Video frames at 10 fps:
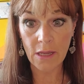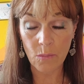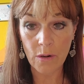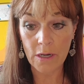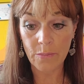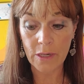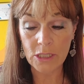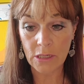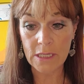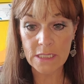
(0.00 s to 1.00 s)
and worry and
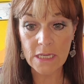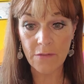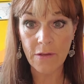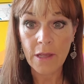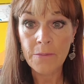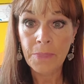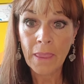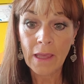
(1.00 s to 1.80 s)
depression, all this stuff.